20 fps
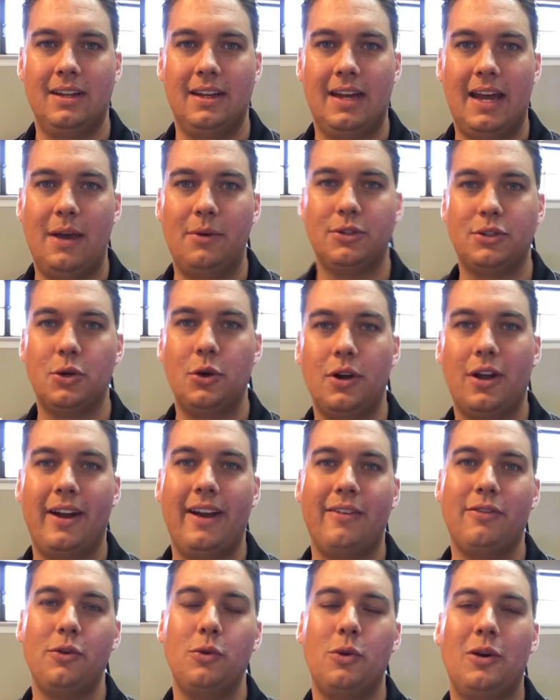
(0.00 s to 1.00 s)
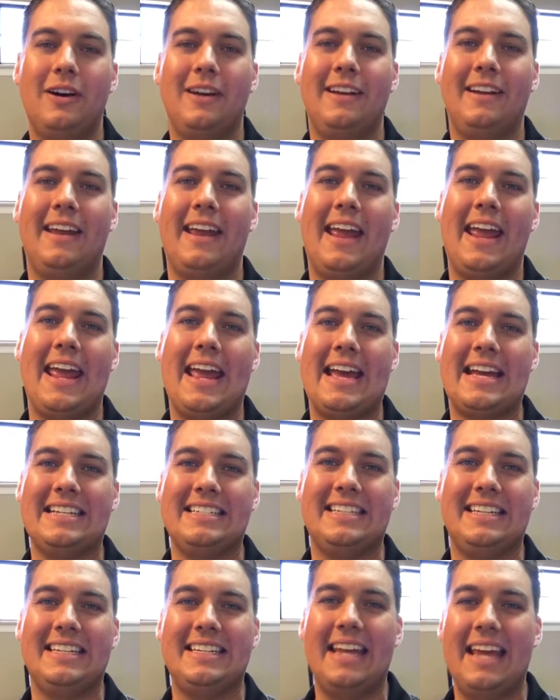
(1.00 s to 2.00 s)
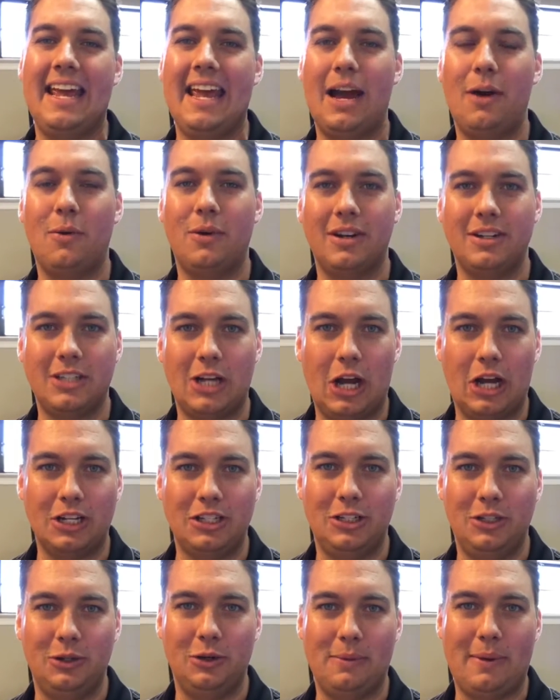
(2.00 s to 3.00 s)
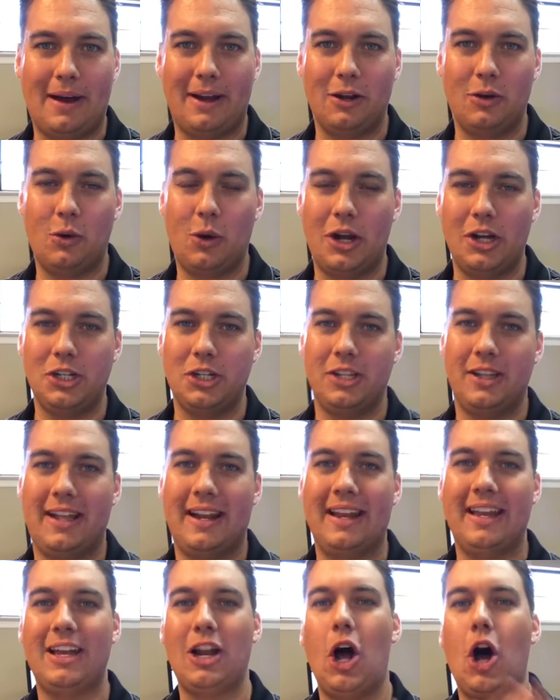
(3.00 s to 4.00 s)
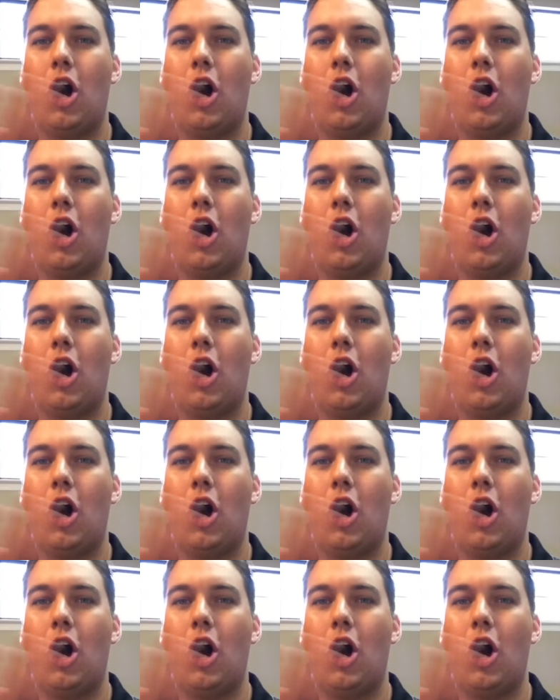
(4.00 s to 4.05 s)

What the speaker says: Hey, what's going on, everyone? And today I want to talk to you about a question that I get